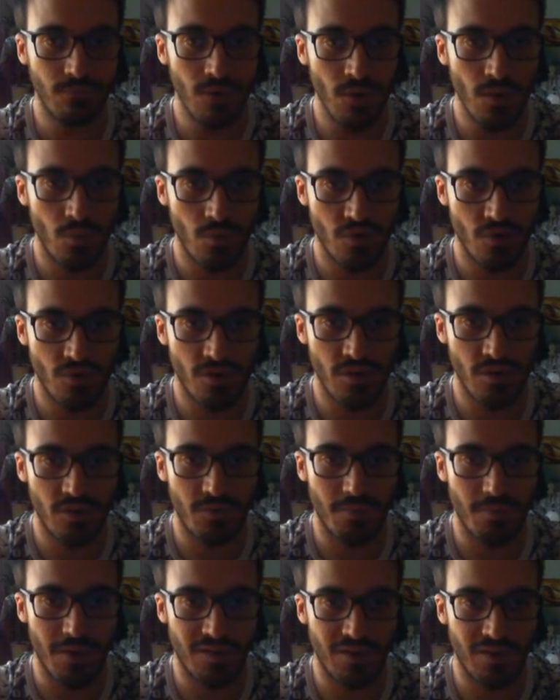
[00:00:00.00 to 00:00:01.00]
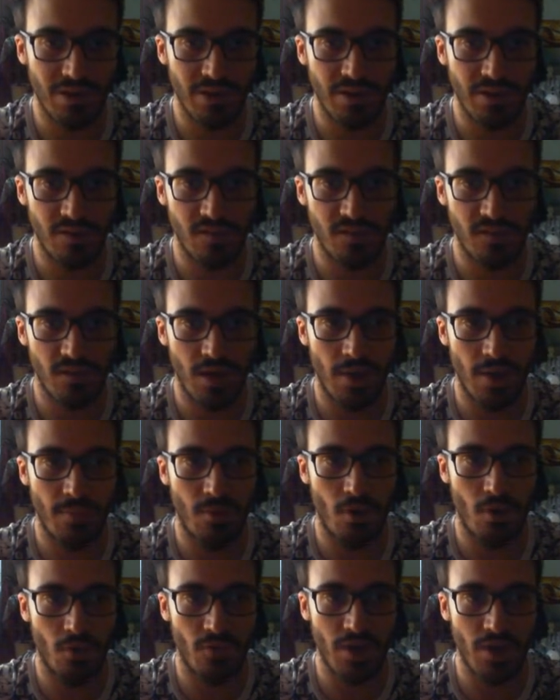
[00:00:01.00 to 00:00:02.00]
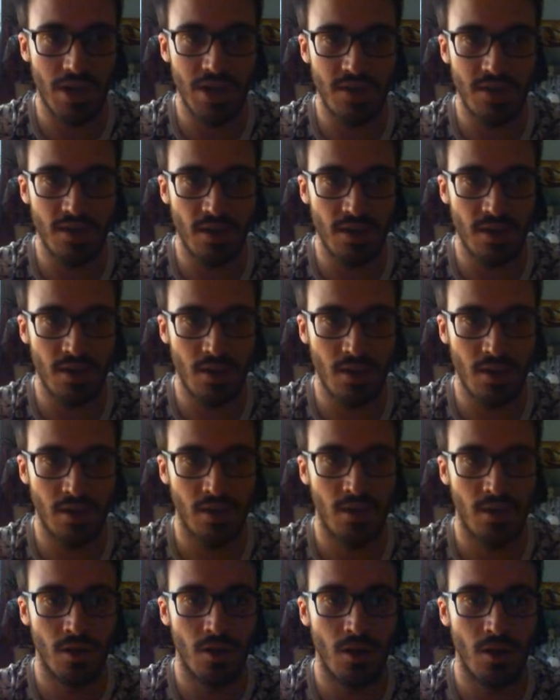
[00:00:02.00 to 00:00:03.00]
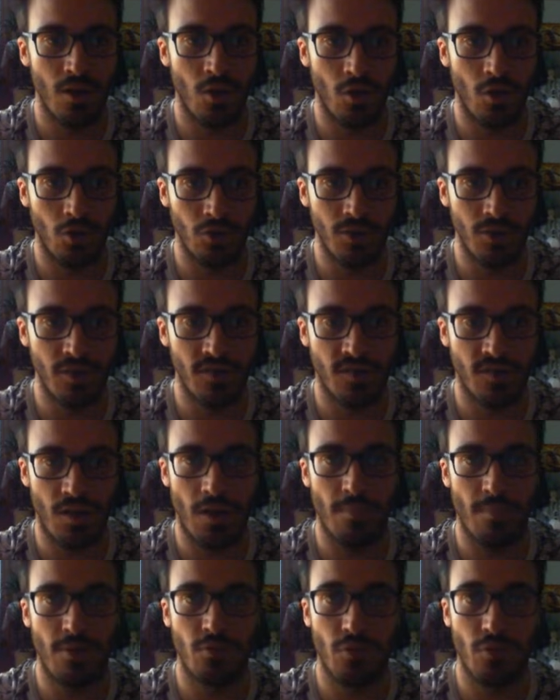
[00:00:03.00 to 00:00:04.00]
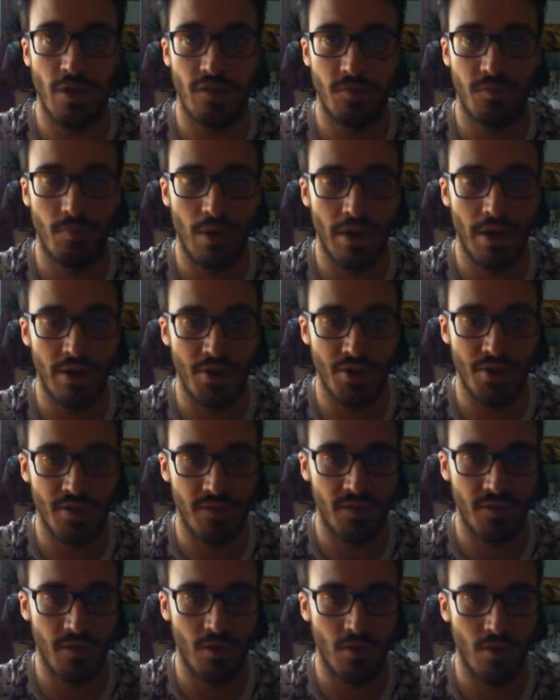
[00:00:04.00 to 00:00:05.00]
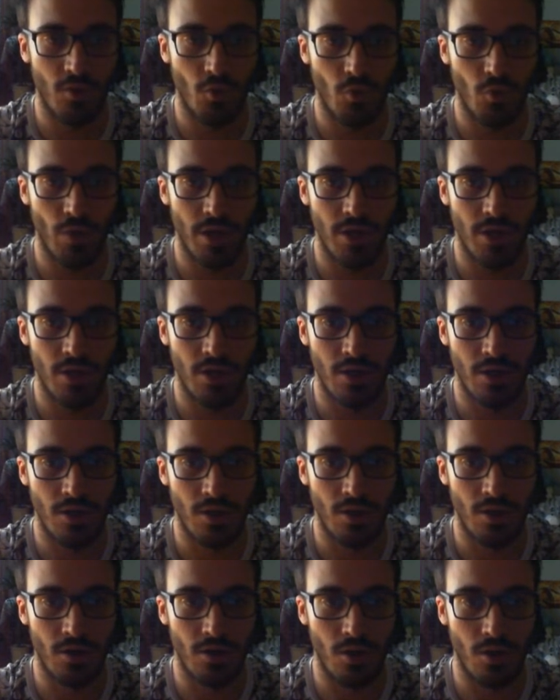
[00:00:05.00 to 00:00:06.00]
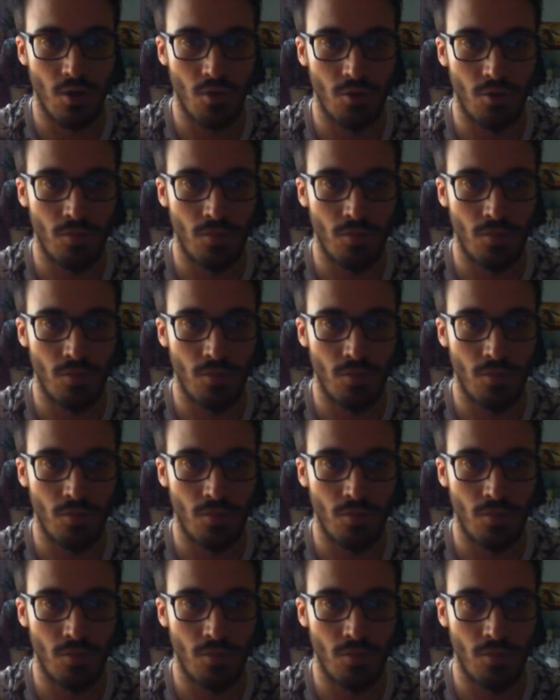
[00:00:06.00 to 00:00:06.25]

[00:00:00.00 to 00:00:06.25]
which is basically the same of Hita that all the Salamangreat players already know.